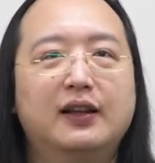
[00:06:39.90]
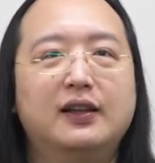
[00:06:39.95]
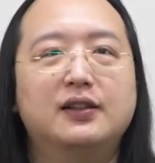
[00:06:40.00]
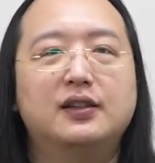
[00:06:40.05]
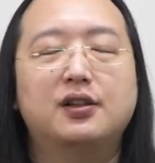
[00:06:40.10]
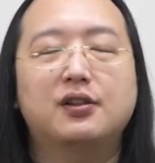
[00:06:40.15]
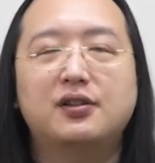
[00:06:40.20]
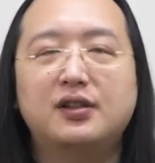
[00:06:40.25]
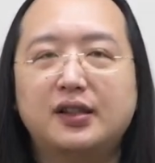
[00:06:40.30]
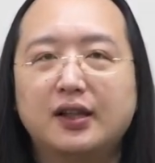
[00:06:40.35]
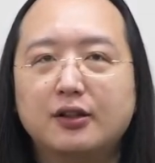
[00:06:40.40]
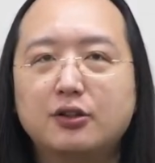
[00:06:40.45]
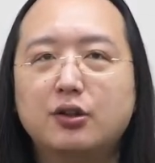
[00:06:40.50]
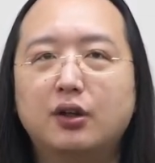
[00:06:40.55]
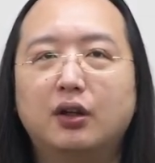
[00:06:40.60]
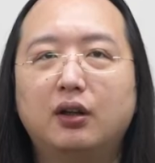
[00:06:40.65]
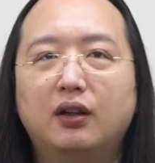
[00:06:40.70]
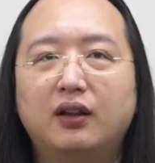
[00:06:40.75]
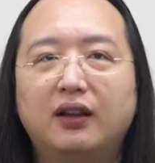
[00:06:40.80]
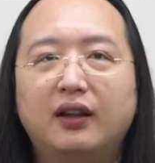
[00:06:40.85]
So such
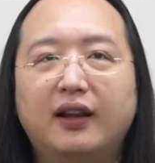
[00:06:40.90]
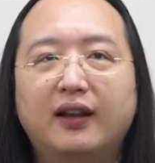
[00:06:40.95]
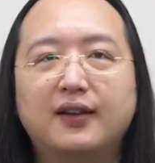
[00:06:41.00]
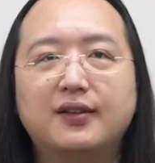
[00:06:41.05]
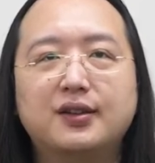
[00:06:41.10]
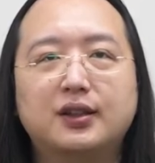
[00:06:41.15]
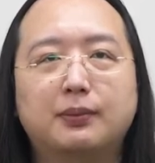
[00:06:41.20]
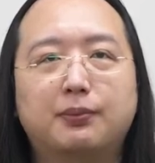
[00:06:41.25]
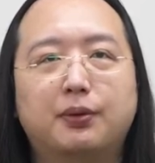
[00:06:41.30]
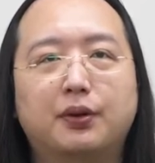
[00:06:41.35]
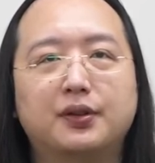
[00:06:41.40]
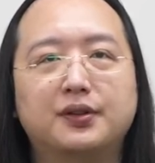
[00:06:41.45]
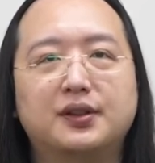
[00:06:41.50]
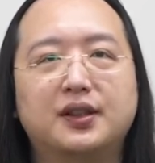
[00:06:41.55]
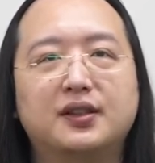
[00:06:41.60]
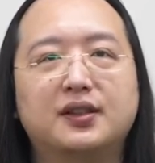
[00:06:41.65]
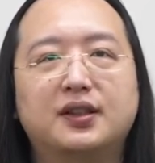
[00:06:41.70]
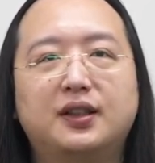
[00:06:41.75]
a lengthy process